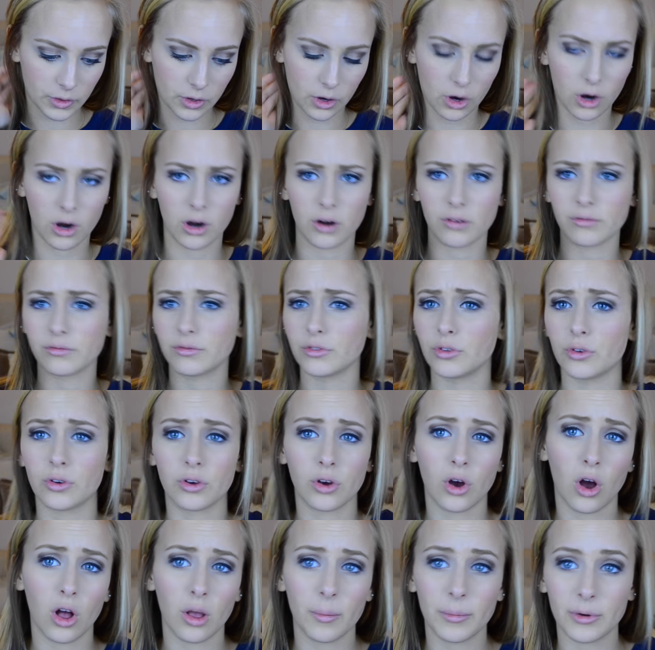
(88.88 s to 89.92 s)
or you can
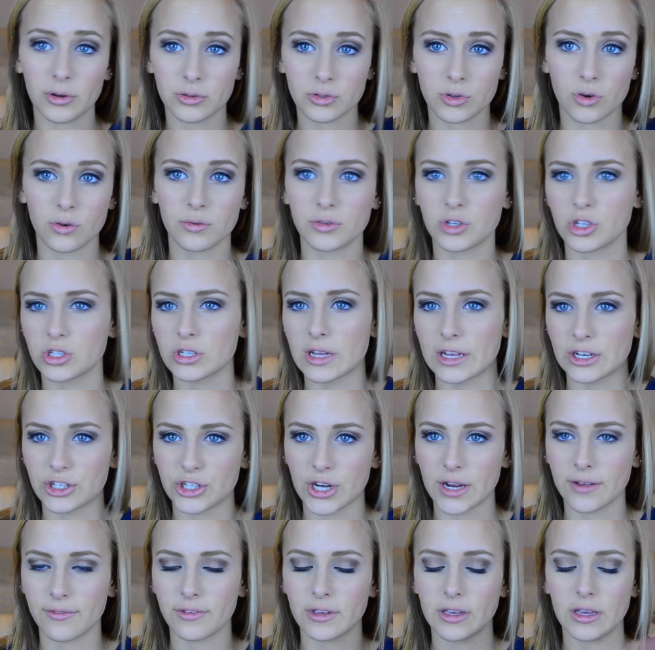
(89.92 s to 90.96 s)
call it middle school. It was just like
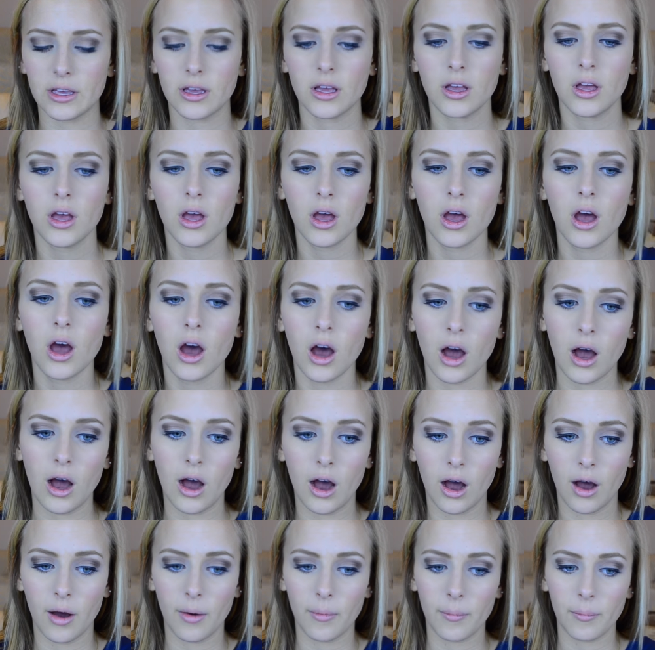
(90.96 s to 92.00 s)
JV.
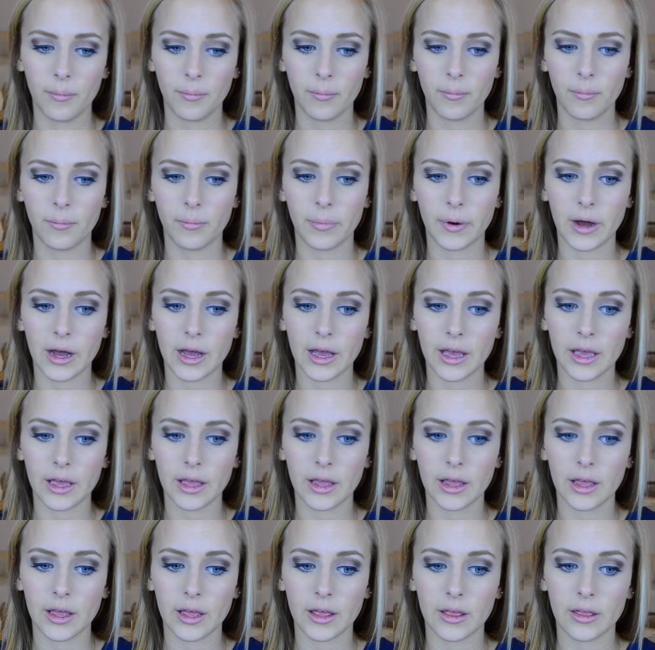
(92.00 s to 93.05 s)
Um,
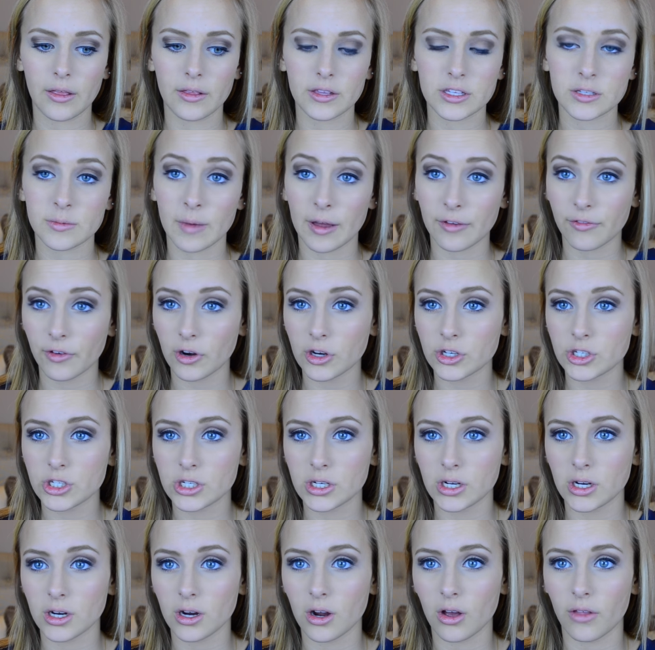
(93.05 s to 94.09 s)
but this is my first
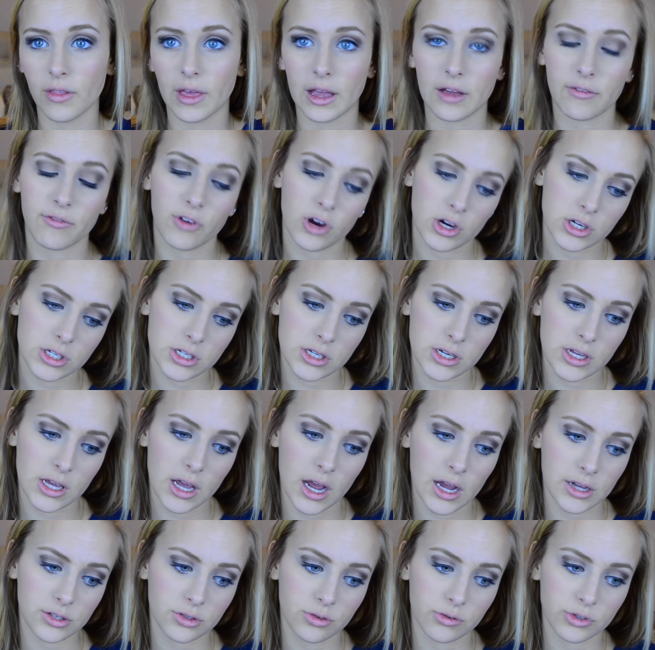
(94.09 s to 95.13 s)
year on like a varsity
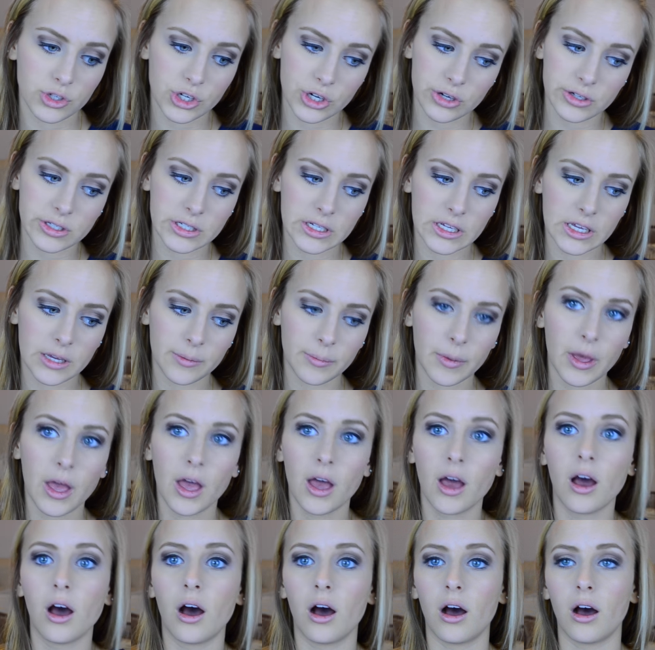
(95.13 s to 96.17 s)
high school cheer team.
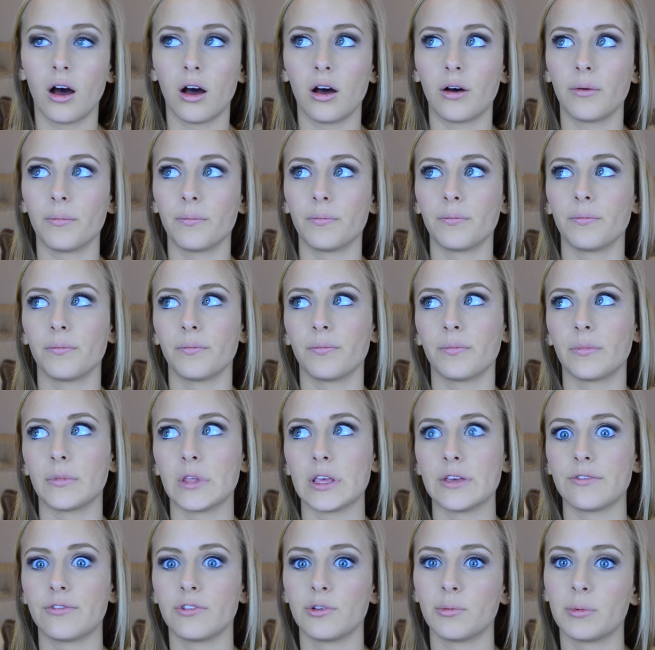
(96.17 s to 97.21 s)
Um,
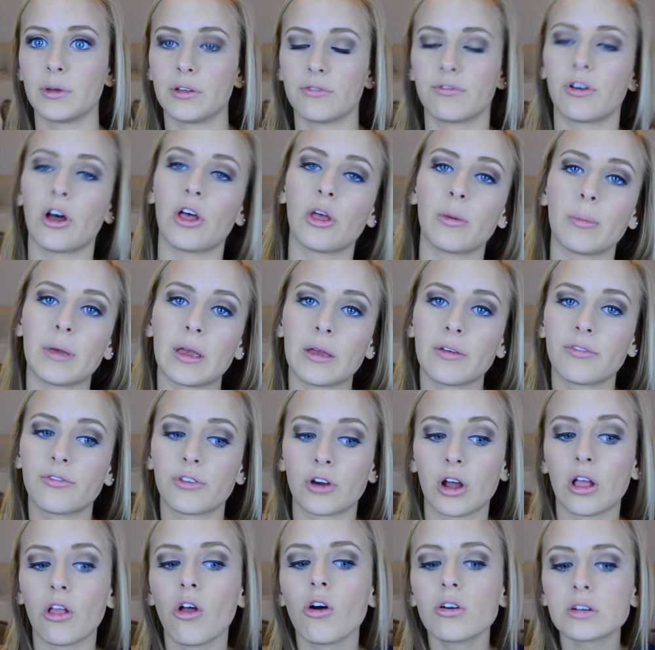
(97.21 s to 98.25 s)
if you've been following me for
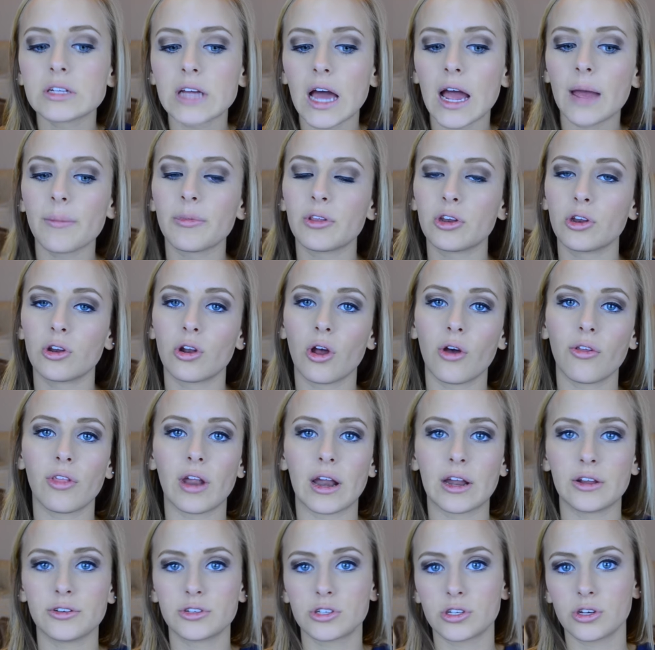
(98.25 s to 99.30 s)
a long time, then you know that
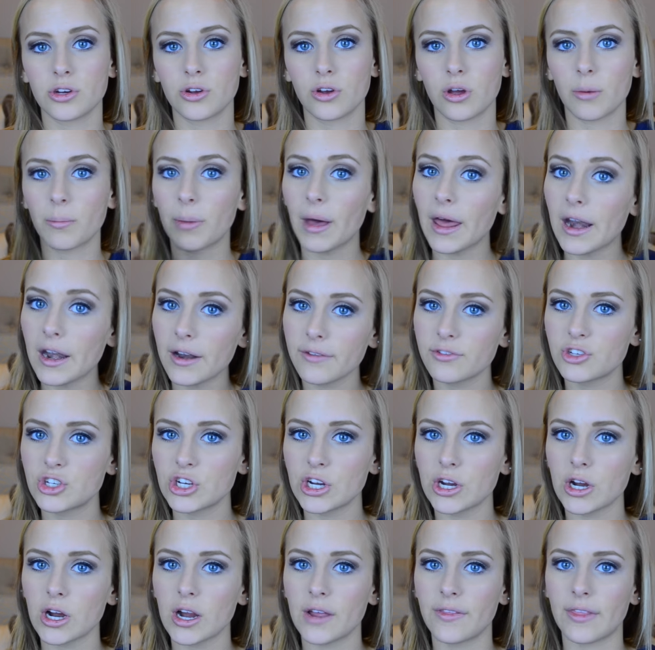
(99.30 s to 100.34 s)
I used to do competitive
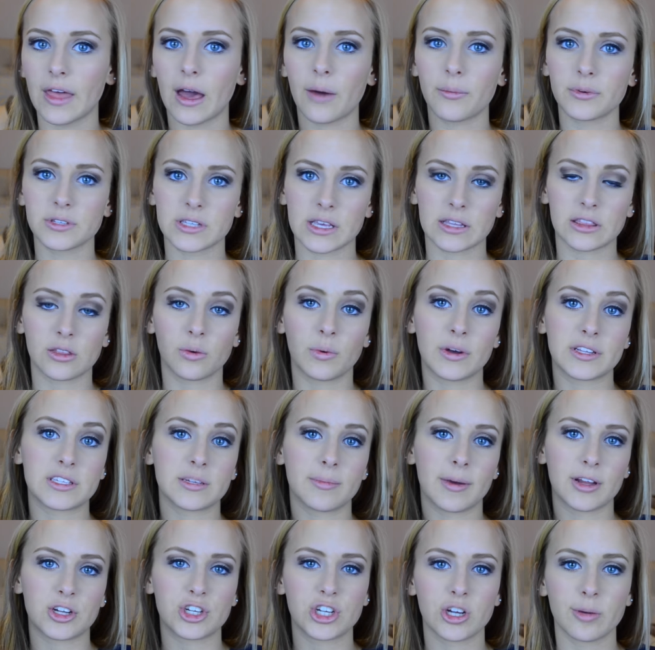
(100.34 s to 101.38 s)
cheer, and that was like the what's in
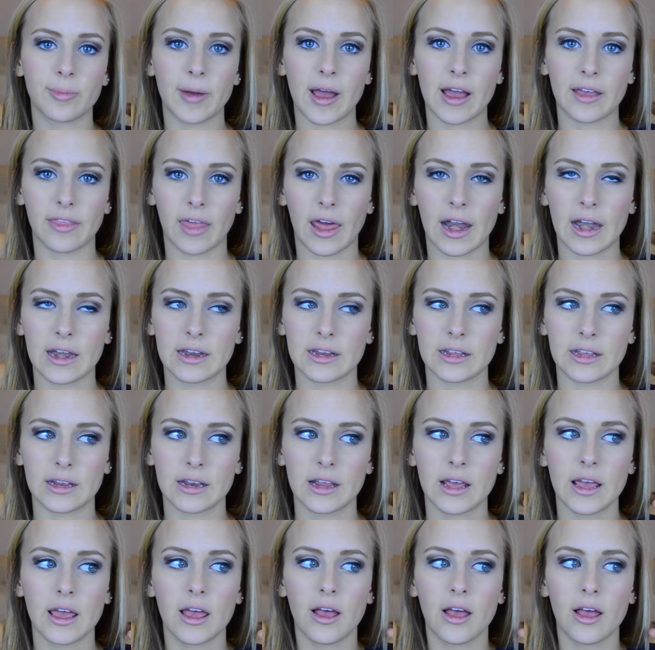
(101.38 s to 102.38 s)
my cheer bag that I did